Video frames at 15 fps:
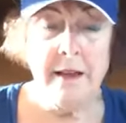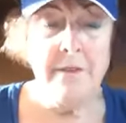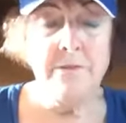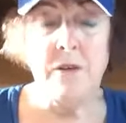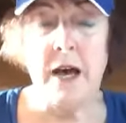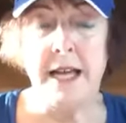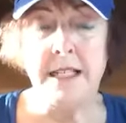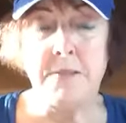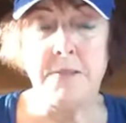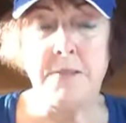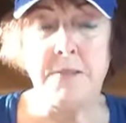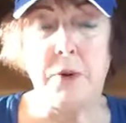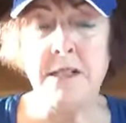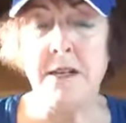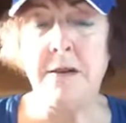Vice
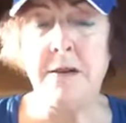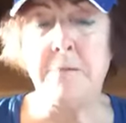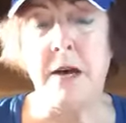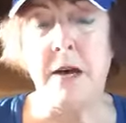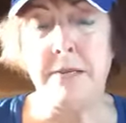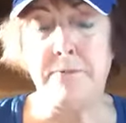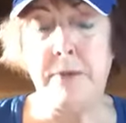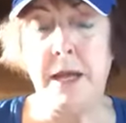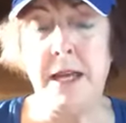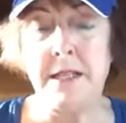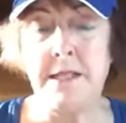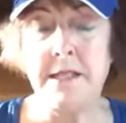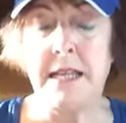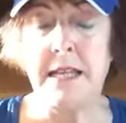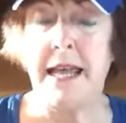President Mike
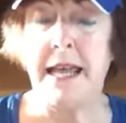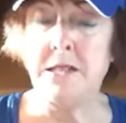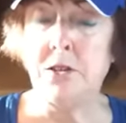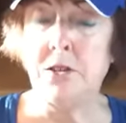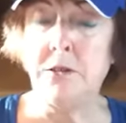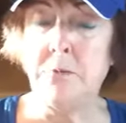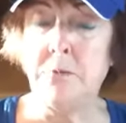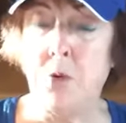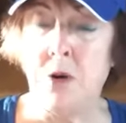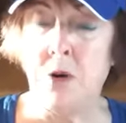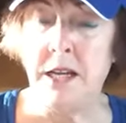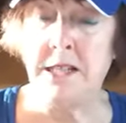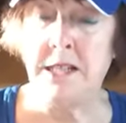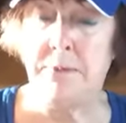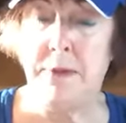Pence canceled a
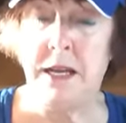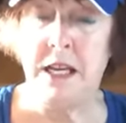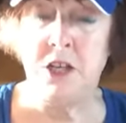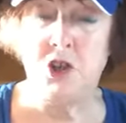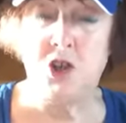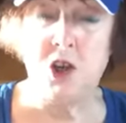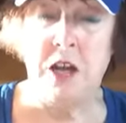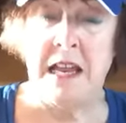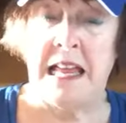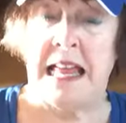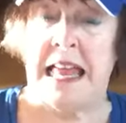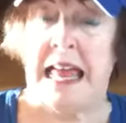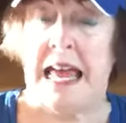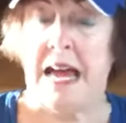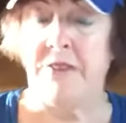morning speech
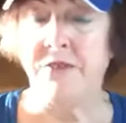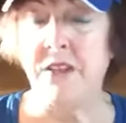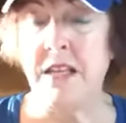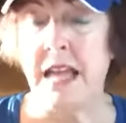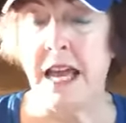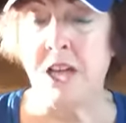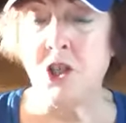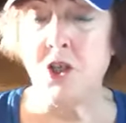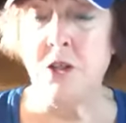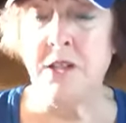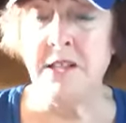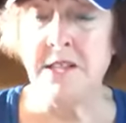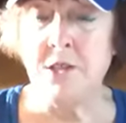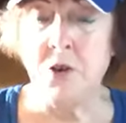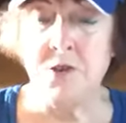at the National
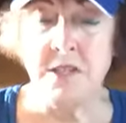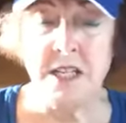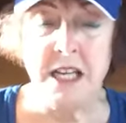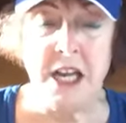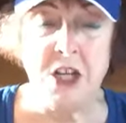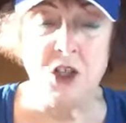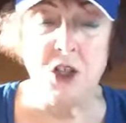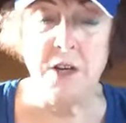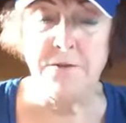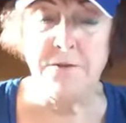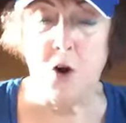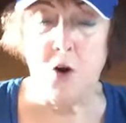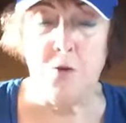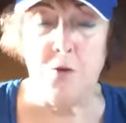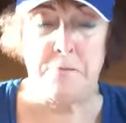Association of
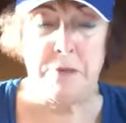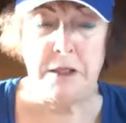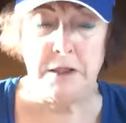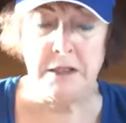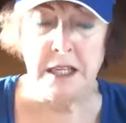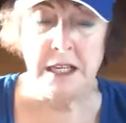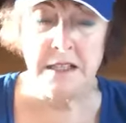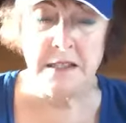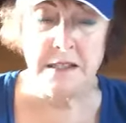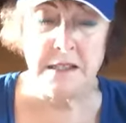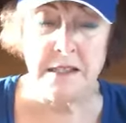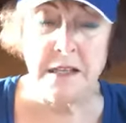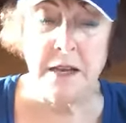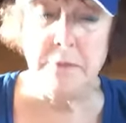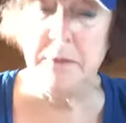Home Building
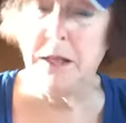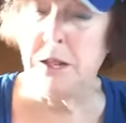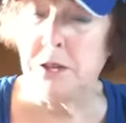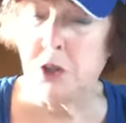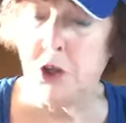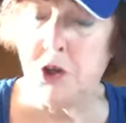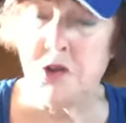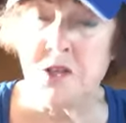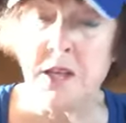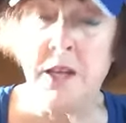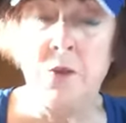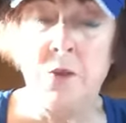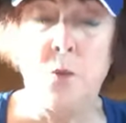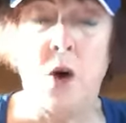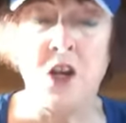Builders
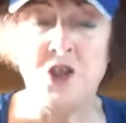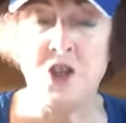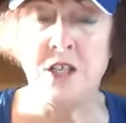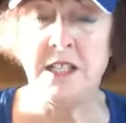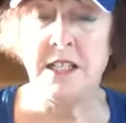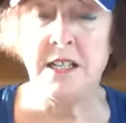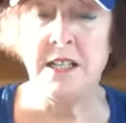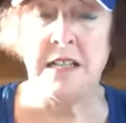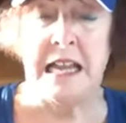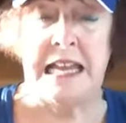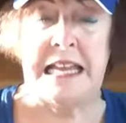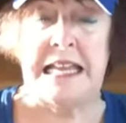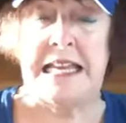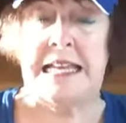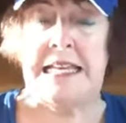in Washington
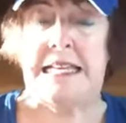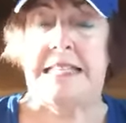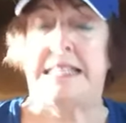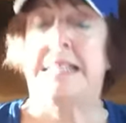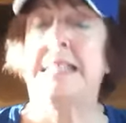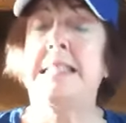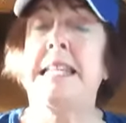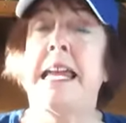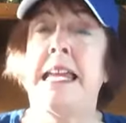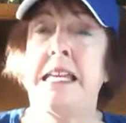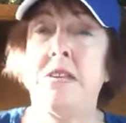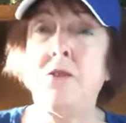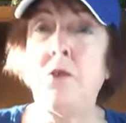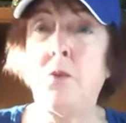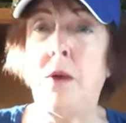to stay in
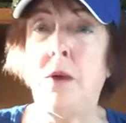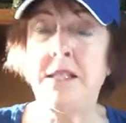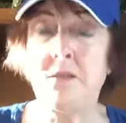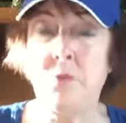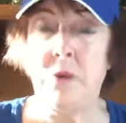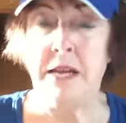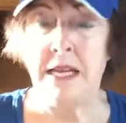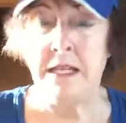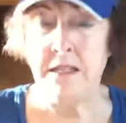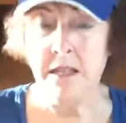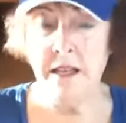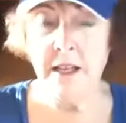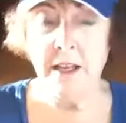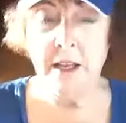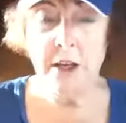the West Wing
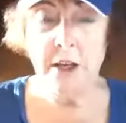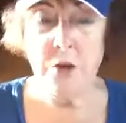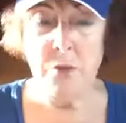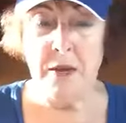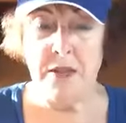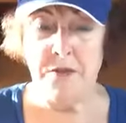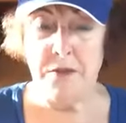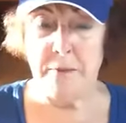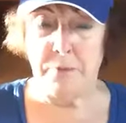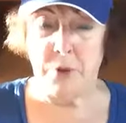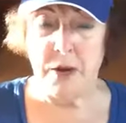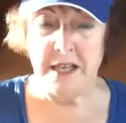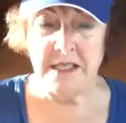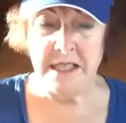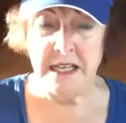with the
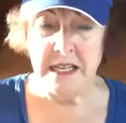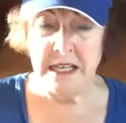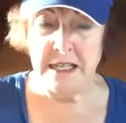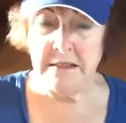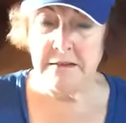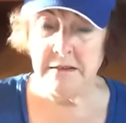president.